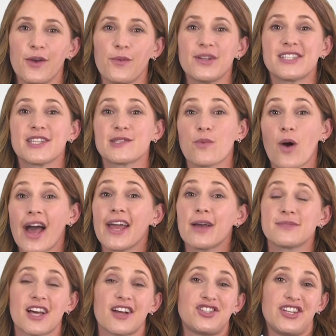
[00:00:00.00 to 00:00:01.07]
which is why
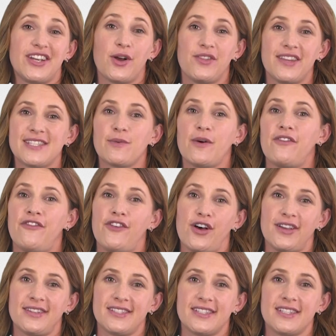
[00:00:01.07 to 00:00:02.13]
I'm touching on this one
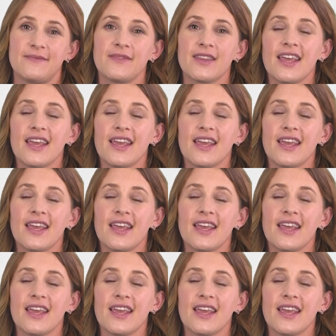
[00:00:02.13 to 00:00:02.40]
first.